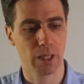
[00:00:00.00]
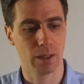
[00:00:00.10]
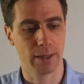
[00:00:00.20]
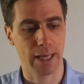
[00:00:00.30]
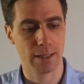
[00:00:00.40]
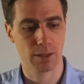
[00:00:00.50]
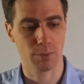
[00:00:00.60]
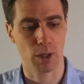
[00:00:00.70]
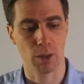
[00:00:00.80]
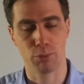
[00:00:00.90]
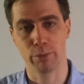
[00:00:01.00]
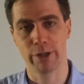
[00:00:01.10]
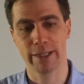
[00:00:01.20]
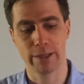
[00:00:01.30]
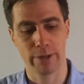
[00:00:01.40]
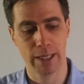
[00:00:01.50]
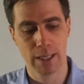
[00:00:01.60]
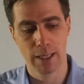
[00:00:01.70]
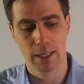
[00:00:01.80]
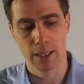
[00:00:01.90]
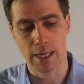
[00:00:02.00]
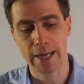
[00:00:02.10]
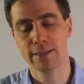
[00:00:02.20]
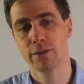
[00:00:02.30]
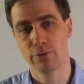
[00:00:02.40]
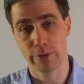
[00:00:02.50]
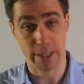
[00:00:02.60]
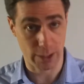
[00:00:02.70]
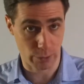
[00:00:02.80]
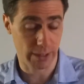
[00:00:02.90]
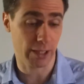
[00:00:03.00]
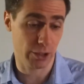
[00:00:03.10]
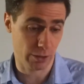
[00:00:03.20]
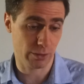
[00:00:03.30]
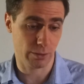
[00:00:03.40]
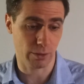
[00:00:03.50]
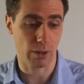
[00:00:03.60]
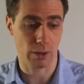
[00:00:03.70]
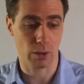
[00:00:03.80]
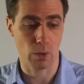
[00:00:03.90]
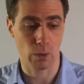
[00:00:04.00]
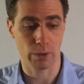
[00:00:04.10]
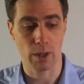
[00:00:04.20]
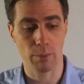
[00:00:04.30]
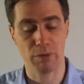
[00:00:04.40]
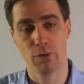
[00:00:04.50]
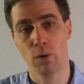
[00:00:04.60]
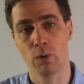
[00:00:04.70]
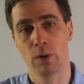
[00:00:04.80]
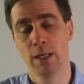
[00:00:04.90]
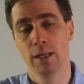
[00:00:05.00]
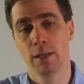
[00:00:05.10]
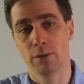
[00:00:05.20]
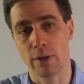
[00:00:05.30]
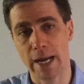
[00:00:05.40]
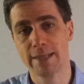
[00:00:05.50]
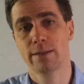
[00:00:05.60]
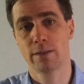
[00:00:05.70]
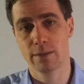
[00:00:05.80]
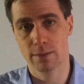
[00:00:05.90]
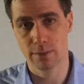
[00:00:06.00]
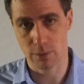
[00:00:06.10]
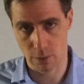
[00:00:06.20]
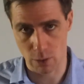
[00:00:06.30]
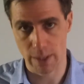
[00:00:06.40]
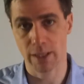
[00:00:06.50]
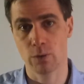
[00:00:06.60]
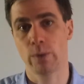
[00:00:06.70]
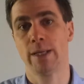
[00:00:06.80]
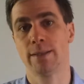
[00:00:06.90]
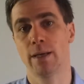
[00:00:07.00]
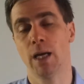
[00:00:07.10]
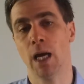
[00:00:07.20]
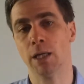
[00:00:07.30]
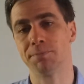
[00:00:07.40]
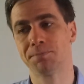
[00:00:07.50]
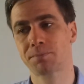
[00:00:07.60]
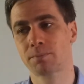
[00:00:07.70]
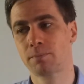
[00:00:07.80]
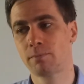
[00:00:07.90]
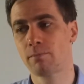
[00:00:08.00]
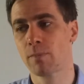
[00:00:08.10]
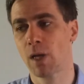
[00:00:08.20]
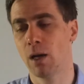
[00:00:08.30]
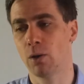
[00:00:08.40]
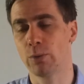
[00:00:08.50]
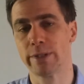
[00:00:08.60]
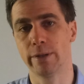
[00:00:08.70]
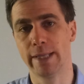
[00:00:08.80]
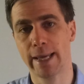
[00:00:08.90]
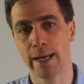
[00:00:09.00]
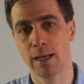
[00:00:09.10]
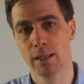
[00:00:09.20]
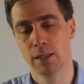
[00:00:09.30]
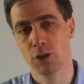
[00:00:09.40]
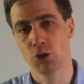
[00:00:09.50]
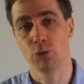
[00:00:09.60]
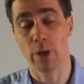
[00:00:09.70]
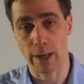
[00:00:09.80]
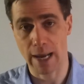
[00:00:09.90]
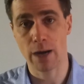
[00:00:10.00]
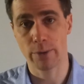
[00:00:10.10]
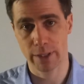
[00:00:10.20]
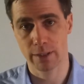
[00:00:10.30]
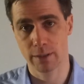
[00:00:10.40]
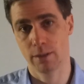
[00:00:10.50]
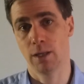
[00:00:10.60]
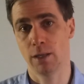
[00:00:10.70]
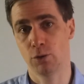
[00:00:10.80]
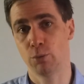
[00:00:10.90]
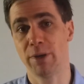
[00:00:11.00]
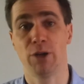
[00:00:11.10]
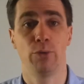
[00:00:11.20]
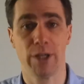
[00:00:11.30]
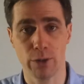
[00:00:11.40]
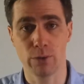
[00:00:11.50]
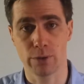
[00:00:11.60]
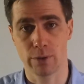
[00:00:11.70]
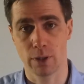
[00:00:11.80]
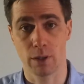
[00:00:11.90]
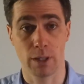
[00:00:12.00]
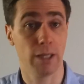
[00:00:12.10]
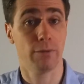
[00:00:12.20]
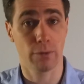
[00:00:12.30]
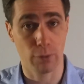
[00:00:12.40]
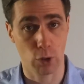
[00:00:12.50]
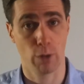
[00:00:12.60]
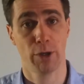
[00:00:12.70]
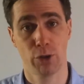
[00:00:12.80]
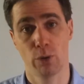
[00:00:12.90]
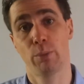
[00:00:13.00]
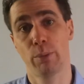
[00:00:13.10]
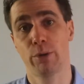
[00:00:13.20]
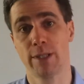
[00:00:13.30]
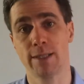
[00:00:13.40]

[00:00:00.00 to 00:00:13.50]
That's proprietary. License free is what I just called before. The license going with the data should allow it to be reused even for commercial purposes,